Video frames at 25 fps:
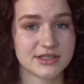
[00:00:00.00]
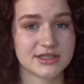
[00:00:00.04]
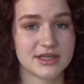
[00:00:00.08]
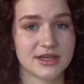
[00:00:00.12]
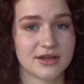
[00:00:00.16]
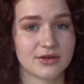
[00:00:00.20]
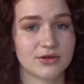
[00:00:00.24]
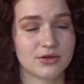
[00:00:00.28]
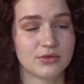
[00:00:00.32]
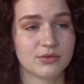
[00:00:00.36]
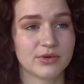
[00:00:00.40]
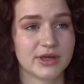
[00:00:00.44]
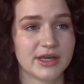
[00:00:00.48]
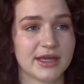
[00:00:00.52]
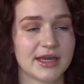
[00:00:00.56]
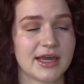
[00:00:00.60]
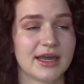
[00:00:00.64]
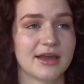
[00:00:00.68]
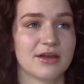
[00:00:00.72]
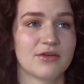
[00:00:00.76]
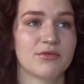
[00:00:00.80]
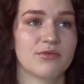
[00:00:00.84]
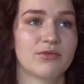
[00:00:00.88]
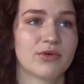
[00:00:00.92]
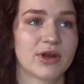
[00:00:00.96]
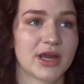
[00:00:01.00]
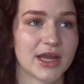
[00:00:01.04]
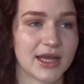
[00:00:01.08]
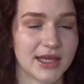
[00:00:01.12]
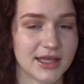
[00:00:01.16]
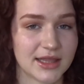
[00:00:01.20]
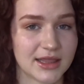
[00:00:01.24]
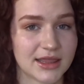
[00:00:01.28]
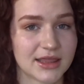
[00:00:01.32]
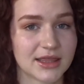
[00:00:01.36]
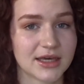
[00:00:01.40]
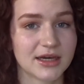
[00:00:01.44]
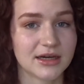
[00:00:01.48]
single week,
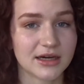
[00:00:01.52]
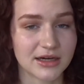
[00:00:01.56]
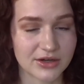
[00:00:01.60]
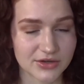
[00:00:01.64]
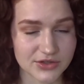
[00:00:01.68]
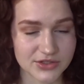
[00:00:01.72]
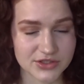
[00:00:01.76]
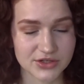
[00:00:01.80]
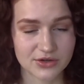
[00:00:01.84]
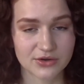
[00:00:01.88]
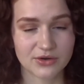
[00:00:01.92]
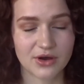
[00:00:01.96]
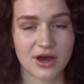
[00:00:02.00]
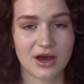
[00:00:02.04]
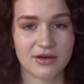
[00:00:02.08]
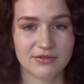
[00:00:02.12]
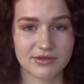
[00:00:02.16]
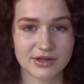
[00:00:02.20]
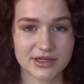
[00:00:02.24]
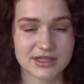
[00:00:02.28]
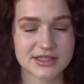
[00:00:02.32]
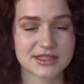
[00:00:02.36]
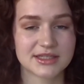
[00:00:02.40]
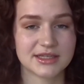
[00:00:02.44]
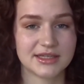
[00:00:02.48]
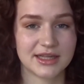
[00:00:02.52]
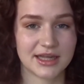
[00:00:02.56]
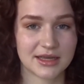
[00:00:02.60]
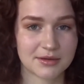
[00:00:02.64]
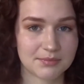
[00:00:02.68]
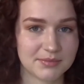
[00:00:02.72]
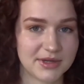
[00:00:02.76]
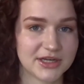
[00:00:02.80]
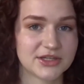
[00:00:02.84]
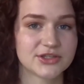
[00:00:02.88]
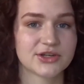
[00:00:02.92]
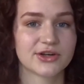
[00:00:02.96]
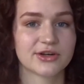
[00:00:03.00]
with also obviously like
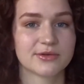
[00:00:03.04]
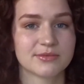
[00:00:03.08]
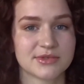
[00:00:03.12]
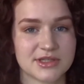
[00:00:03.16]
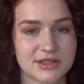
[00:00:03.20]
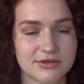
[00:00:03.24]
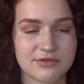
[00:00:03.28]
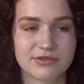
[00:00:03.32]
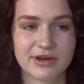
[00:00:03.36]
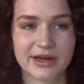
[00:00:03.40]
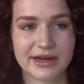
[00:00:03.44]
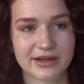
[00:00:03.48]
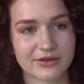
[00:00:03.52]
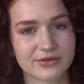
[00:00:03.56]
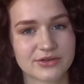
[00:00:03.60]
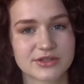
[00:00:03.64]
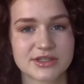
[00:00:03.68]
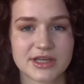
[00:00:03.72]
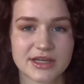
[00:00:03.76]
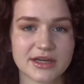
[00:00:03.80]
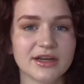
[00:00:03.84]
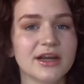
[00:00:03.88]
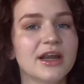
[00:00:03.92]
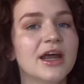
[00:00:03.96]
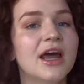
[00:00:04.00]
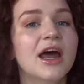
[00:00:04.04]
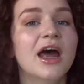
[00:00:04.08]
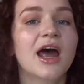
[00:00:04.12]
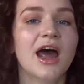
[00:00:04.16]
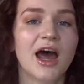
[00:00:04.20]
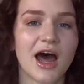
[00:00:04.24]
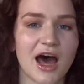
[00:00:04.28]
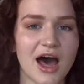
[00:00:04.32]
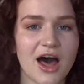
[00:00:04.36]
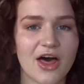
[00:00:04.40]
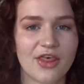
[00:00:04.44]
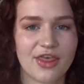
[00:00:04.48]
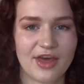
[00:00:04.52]
midterms and finals and
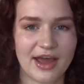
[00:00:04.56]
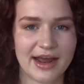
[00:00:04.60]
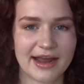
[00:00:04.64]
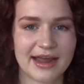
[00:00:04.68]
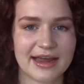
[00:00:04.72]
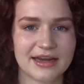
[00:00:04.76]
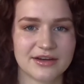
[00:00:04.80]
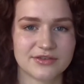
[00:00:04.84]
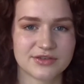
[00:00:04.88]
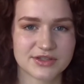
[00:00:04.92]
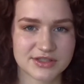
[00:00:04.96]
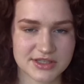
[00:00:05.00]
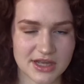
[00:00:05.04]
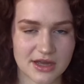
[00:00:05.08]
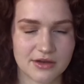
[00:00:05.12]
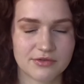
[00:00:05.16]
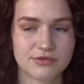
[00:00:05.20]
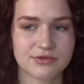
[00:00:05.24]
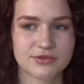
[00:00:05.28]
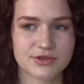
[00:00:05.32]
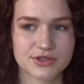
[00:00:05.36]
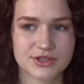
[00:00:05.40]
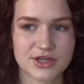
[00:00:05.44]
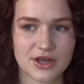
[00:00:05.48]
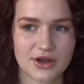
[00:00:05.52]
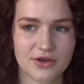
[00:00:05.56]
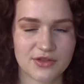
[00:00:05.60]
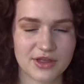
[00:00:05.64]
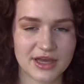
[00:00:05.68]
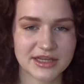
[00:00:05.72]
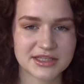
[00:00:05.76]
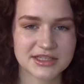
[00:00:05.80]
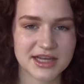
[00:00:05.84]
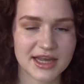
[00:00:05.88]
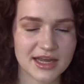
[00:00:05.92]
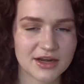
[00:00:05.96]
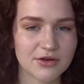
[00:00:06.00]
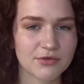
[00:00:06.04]
all that kind of stuff. So
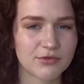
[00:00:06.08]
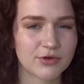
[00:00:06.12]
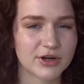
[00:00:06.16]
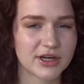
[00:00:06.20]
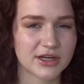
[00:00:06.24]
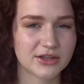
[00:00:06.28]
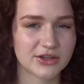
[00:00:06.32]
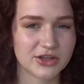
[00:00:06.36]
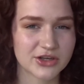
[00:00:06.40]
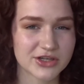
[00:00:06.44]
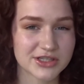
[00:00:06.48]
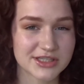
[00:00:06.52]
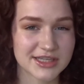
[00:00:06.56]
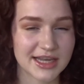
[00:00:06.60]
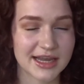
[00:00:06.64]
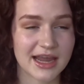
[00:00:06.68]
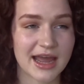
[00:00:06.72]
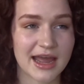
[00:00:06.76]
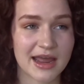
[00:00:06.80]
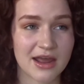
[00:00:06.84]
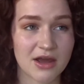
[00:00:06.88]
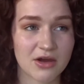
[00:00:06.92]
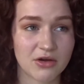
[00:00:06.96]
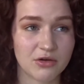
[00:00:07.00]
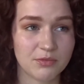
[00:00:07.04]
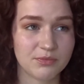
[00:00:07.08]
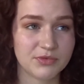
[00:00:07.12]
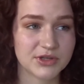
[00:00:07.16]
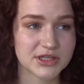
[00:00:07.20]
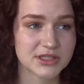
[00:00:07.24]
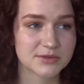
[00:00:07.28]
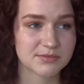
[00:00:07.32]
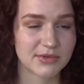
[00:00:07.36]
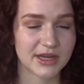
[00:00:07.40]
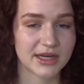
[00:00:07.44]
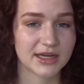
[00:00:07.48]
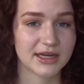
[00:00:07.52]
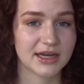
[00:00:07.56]
that's kind of what it looks like. I hope
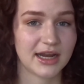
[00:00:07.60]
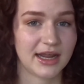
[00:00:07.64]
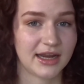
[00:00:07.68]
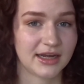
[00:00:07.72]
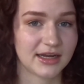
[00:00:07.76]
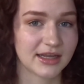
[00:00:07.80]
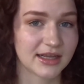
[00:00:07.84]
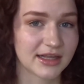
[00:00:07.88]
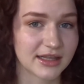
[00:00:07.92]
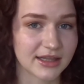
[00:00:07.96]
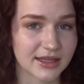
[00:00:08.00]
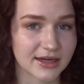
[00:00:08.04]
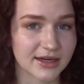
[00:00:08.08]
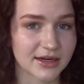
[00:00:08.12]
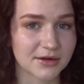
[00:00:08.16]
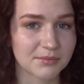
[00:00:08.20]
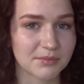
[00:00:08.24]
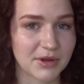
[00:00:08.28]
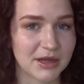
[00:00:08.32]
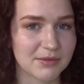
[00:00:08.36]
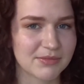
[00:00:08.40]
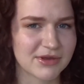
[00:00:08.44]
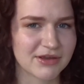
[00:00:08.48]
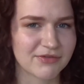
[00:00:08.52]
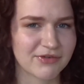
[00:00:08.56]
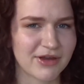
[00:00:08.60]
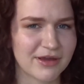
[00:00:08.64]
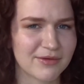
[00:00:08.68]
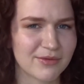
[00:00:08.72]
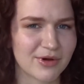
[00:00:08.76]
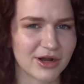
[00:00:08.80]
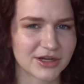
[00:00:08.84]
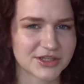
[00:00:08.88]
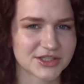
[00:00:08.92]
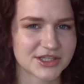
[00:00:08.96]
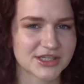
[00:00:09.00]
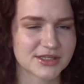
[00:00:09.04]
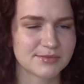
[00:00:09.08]
this made it any clearer. Maybe if I
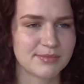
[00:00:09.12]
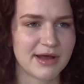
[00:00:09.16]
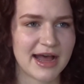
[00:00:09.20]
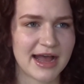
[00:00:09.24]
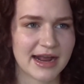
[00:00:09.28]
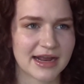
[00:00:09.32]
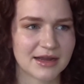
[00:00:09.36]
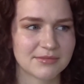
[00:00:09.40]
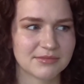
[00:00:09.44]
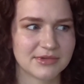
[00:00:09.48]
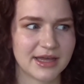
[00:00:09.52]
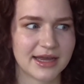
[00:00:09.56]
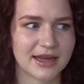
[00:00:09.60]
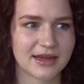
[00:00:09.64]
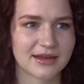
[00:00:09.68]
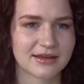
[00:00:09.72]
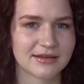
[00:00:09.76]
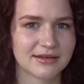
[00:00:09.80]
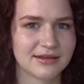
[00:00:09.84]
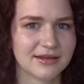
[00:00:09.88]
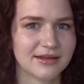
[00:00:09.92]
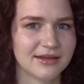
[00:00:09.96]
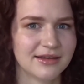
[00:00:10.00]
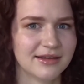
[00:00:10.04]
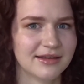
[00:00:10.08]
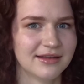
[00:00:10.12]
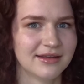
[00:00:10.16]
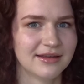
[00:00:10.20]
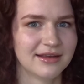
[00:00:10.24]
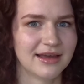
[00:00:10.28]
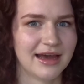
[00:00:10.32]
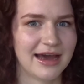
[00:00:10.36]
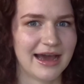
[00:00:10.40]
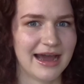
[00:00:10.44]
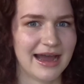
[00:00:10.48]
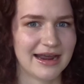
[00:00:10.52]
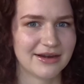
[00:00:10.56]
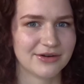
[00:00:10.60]
watch this back, I'm like,
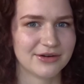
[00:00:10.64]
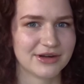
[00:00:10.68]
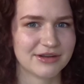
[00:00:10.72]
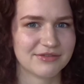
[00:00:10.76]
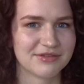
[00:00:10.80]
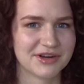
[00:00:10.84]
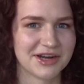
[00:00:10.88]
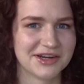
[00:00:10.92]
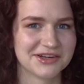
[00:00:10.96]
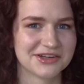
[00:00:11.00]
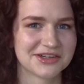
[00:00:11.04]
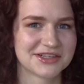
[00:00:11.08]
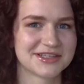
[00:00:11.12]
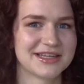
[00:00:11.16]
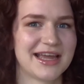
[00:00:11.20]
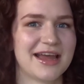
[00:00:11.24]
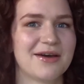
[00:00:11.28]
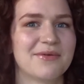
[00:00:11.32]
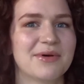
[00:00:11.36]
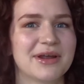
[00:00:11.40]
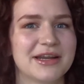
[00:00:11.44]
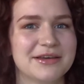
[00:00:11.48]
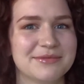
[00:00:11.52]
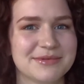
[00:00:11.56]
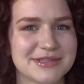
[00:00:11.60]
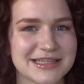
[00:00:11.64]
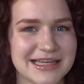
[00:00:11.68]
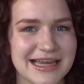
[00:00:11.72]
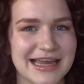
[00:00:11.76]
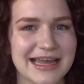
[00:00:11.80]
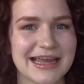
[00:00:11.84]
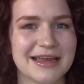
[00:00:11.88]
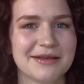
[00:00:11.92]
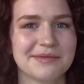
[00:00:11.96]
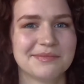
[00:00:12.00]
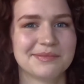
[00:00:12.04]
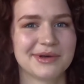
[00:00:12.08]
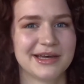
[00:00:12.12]
I don't even understand what I'm
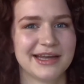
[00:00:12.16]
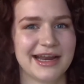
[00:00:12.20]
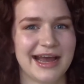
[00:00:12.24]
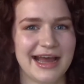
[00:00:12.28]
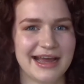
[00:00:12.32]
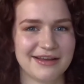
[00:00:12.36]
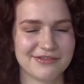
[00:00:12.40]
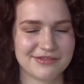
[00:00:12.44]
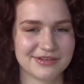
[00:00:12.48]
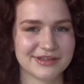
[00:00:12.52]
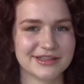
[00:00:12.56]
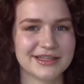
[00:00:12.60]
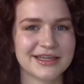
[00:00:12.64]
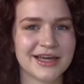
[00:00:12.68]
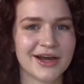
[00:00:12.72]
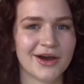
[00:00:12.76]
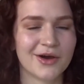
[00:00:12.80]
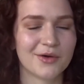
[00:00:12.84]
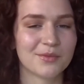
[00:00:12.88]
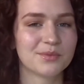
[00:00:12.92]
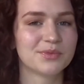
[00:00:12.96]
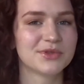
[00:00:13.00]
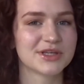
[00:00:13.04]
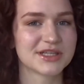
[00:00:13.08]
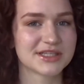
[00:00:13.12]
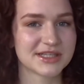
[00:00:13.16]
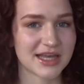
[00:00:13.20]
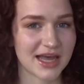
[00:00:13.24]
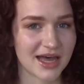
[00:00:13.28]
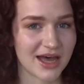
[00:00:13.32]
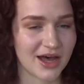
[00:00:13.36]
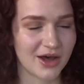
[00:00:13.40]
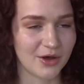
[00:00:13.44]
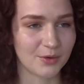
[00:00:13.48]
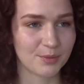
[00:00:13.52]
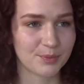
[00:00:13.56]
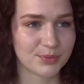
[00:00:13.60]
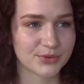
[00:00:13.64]
saying, but I really hope this
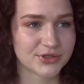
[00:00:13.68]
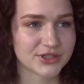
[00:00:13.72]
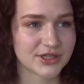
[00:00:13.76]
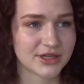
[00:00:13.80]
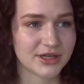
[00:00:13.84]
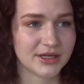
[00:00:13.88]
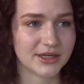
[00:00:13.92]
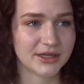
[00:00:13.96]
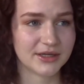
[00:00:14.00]
helped.